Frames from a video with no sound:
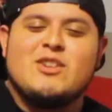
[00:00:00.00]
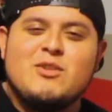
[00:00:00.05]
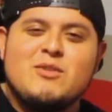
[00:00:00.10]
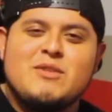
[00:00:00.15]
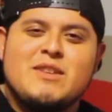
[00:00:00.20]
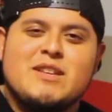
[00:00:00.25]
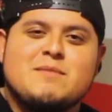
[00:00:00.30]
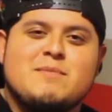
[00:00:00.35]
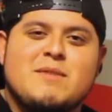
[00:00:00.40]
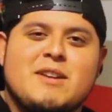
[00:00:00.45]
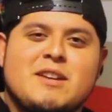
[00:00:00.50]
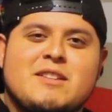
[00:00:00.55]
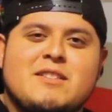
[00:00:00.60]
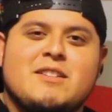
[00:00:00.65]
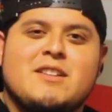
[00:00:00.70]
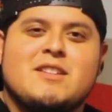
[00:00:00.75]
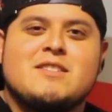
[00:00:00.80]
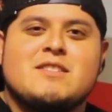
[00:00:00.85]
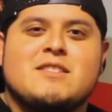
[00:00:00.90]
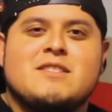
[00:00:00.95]
So oh, that's my
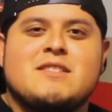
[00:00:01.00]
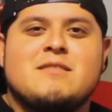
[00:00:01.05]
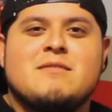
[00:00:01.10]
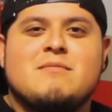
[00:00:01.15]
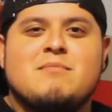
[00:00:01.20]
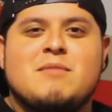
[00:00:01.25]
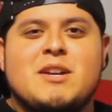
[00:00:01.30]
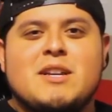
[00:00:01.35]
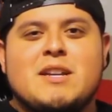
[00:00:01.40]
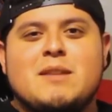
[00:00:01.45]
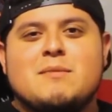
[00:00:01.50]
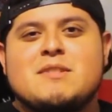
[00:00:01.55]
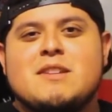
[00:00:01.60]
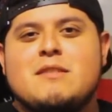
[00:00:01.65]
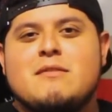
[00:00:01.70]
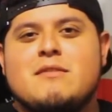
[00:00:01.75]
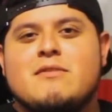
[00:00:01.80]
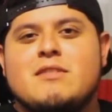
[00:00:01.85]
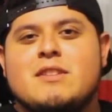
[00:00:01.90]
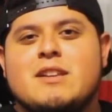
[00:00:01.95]
collection. My name is
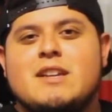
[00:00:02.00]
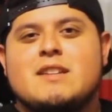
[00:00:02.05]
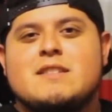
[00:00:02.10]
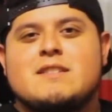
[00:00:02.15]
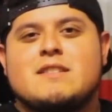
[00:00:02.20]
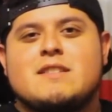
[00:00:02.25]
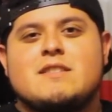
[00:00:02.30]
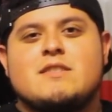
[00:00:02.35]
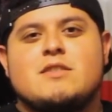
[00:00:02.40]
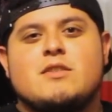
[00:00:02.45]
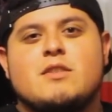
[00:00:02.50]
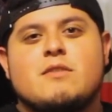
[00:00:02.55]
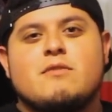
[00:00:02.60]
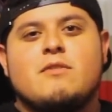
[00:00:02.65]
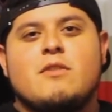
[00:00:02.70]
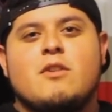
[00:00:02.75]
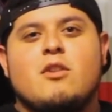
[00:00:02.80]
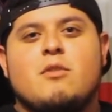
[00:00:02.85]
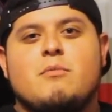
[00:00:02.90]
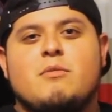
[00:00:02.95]
Henry Velasquez. You can
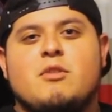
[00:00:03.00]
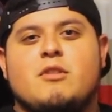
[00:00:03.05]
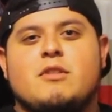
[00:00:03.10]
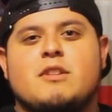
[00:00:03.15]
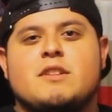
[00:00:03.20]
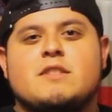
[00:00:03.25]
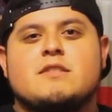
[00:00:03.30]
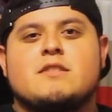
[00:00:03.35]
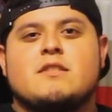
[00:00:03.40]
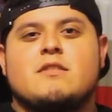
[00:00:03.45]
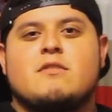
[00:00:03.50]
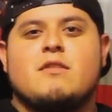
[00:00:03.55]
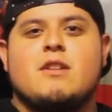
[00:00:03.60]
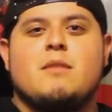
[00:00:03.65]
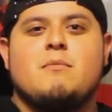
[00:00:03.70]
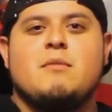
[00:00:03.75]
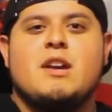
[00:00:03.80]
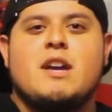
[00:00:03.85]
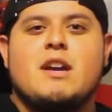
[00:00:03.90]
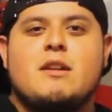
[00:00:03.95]
follow me on
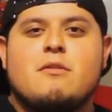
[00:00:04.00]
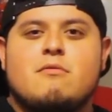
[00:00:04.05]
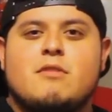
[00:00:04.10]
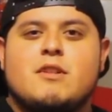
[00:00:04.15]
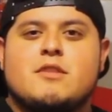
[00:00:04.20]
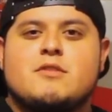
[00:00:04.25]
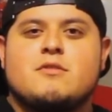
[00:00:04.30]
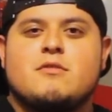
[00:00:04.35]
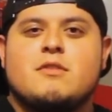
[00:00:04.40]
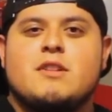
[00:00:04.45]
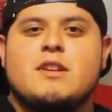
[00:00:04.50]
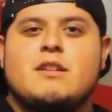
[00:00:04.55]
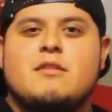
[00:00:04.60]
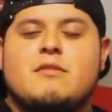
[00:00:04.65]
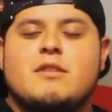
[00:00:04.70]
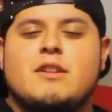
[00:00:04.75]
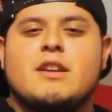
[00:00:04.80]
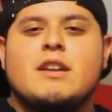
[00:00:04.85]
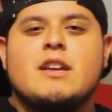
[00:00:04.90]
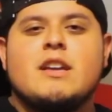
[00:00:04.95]
Instagram at
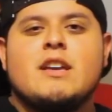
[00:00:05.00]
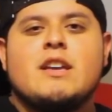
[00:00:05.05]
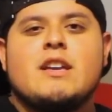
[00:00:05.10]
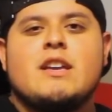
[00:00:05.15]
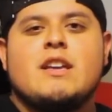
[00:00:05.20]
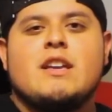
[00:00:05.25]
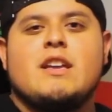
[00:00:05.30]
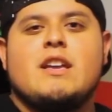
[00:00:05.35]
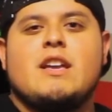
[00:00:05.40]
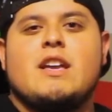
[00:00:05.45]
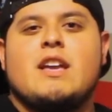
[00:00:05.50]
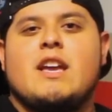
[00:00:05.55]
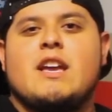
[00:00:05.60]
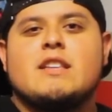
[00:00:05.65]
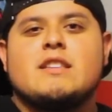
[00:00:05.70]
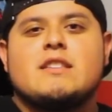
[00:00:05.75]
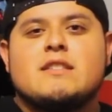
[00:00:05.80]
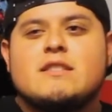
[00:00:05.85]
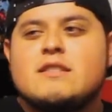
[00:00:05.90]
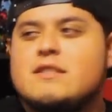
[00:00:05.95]
RetroHenry.
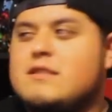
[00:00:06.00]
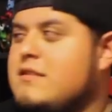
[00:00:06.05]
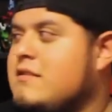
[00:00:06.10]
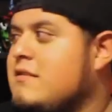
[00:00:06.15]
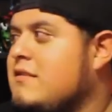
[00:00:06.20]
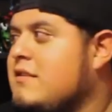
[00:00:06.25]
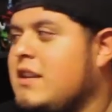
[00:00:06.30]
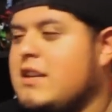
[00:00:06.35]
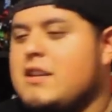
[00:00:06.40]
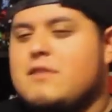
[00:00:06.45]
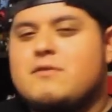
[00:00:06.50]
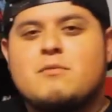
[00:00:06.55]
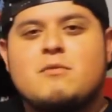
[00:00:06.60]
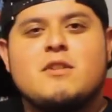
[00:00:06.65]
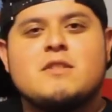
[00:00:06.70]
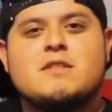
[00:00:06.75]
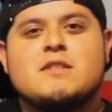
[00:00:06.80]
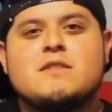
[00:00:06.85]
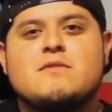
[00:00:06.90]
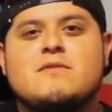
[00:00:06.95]
And thank you for
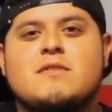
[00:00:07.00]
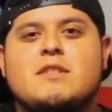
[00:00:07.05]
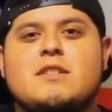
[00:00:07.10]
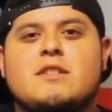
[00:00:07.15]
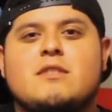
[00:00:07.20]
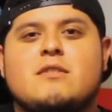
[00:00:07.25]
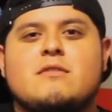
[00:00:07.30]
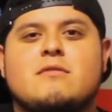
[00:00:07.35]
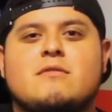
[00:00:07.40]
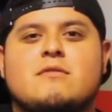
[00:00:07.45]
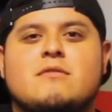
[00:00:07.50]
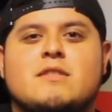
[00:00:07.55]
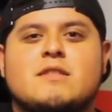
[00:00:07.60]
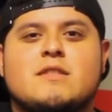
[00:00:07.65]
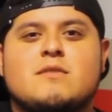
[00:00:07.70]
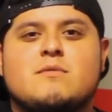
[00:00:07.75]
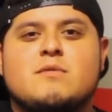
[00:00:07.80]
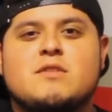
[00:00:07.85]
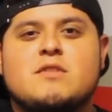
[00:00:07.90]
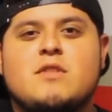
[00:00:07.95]
watching this video.
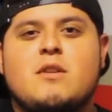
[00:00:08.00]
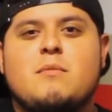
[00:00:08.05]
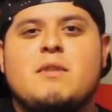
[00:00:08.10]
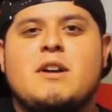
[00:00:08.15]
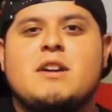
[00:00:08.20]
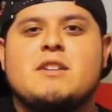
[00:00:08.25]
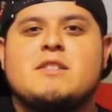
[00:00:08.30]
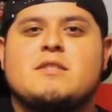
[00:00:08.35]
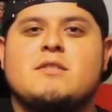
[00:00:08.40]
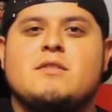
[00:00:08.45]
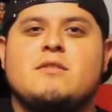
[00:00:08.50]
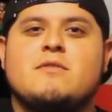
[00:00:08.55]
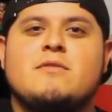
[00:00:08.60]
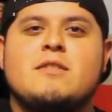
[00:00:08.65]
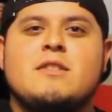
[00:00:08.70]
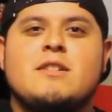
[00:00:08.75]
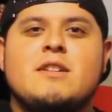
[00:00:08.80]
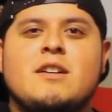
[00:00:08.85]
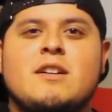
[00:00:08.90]
This is what's on my shelf.